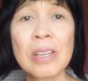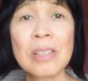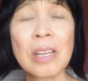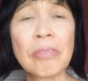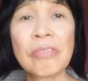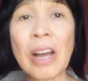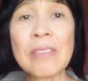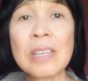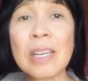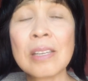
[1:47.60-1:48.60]
They have 5
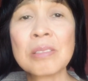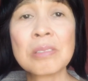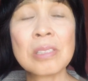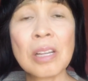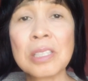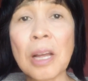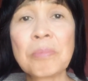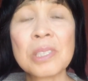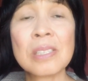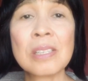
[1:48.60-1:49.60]
kids, they're
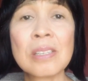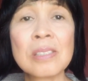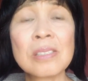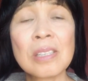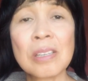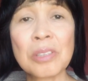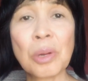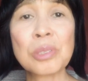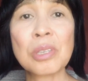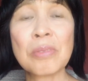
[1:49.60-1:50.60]
adopted, and they
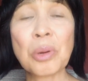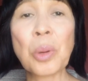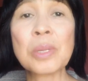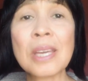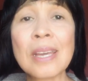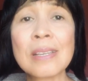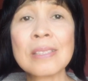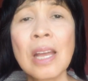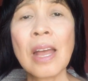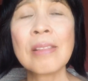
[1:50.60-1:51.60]
also have their own kids.
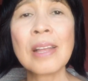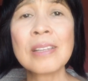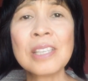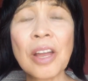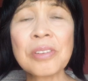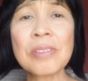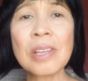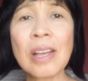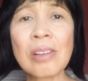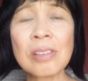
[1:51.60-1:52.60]
And then the other
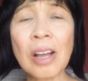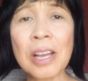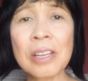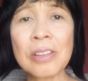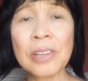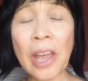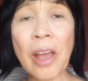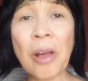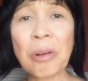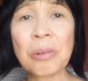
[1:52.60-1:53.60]
thing I like
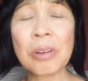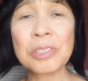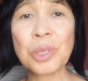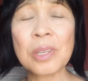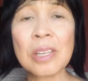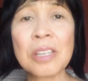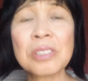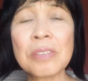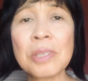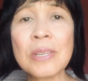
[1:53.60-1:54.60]
now, during the
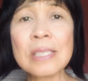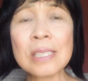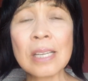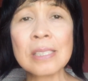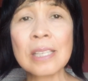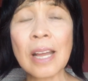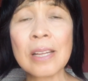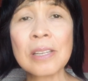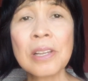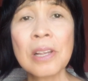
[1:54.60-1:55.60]
interview, he said
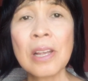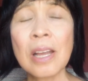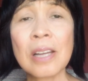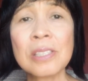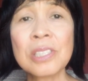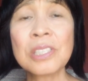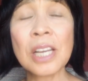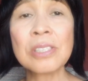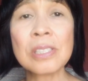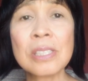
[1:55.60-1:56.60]
that at this
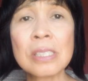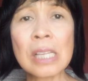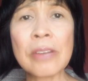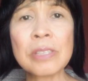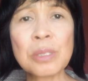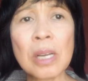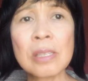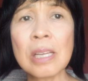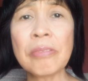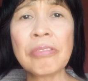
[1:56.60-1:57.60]
stage in his life, he's I
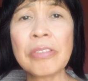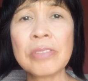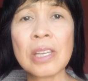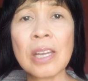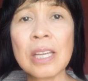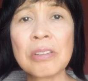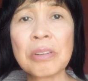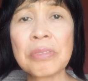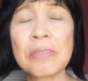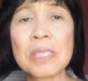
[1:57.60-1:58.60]
think 58 or
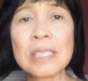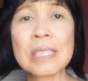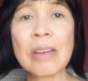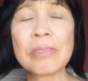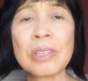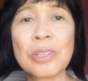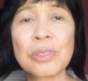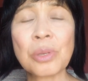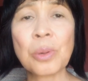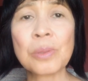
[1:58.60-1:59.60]
57 years
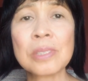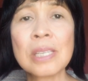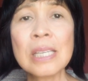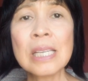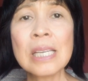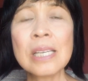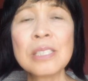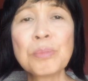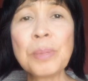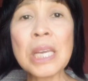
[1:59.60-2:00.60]
old.
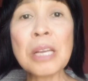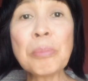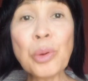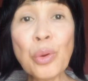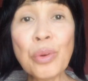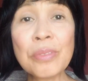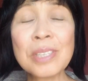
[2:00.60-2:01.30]
He's being moved.